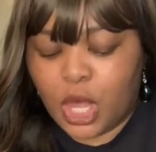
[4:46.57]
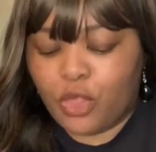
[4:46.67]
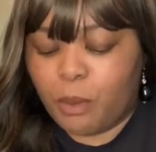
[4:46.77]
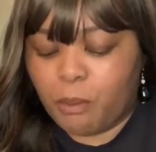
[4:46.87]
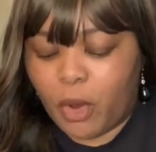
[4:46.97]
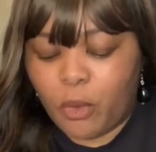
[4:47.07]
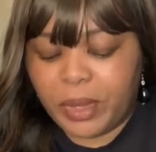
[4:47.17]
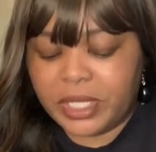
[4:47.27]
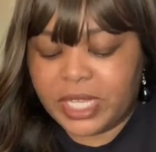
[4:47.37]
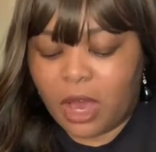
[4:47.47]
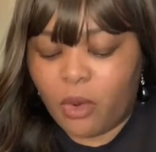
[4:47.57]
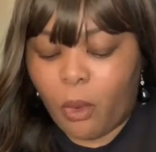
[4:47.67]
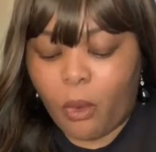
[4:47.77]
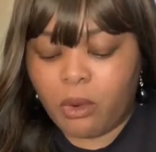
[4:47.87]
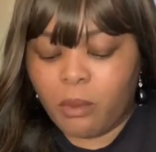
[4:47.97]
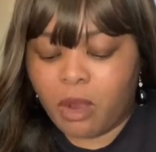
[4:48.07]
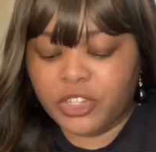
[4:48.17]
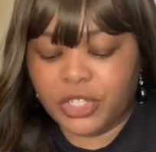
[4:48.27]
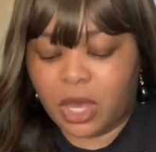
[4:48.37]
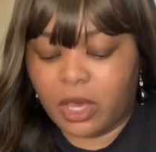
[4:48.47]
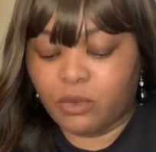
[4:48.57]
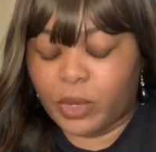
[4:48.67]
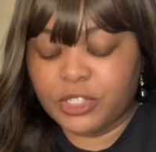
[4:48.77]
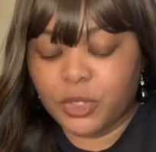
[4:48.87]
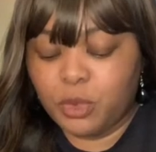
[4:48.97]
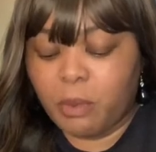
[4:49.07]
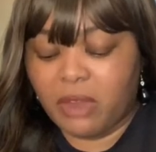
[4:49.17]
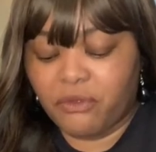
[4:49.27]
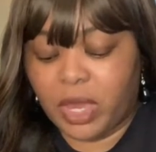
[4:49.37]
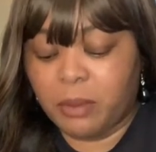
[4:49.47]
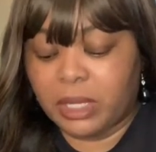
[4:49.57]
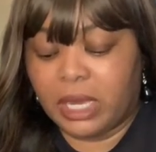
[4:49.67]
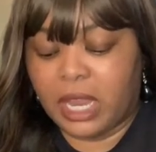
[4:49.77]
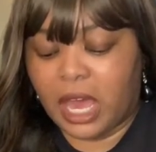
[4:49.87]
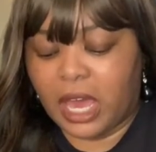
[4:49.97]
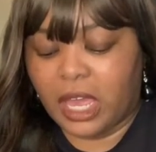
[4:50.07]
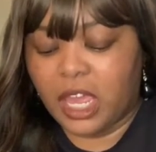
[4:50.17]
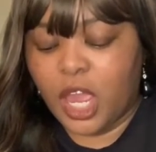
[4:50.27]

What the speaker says: the moment Dalcor Marchand rescued my family and I